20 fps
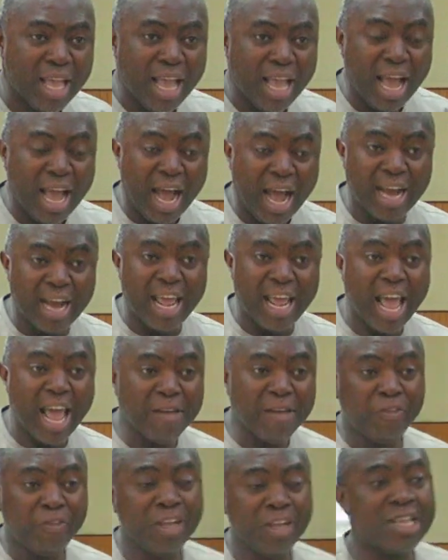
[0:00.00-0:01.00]
And every
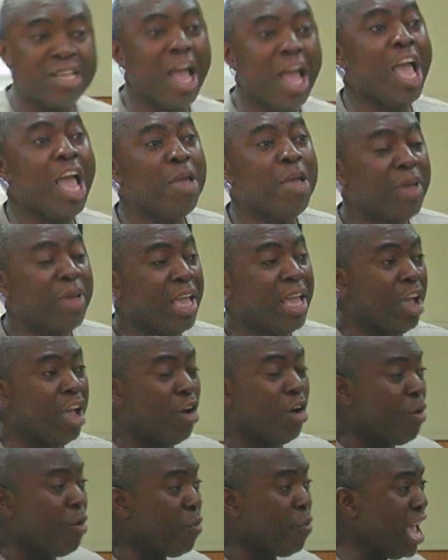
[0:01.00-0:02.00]
time
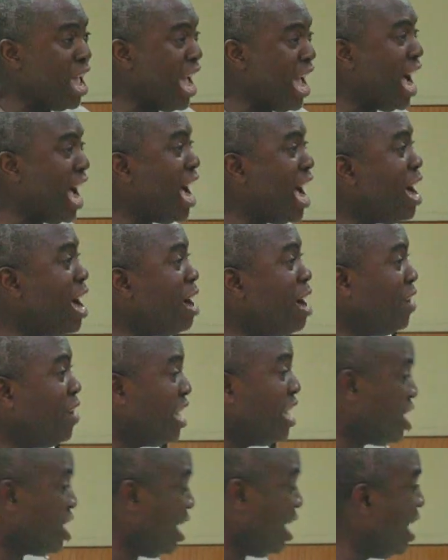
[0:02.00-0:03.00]
we have a
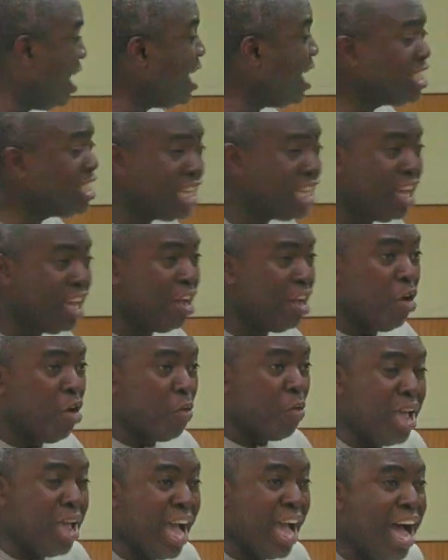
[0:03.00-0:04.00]
challenge, we
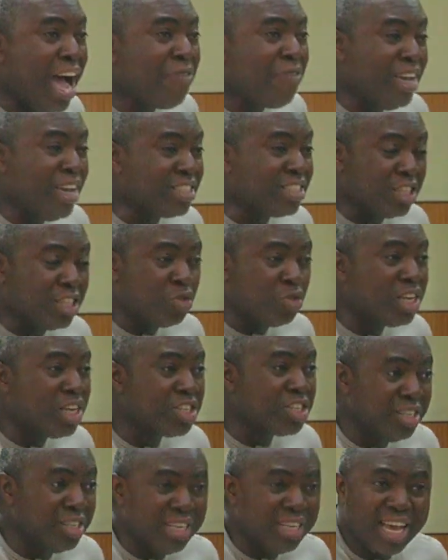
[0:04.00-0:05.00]
have a situation,
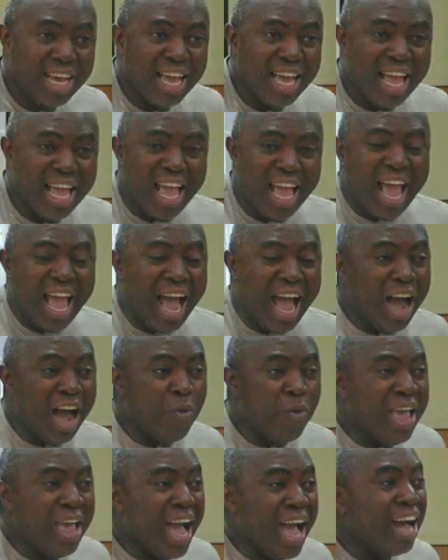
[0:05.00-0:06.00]
and we
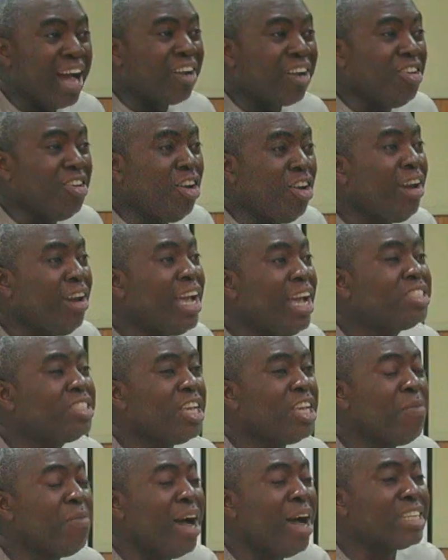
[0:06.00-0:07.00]
acknowledge Him
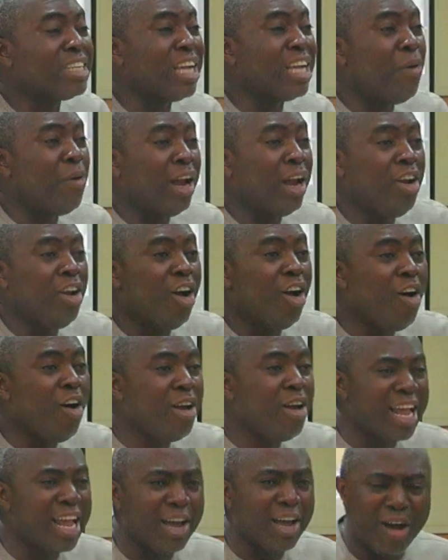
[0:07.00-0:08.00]
as our Lord and
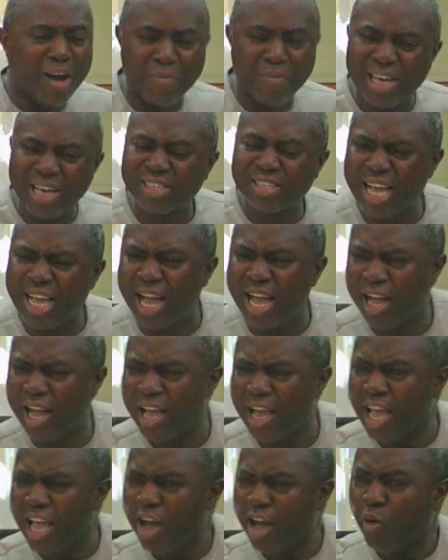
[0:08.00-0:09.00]
our Master,
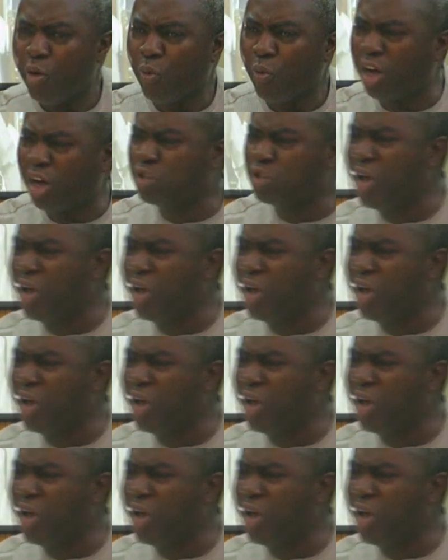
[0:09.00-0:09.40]
what we are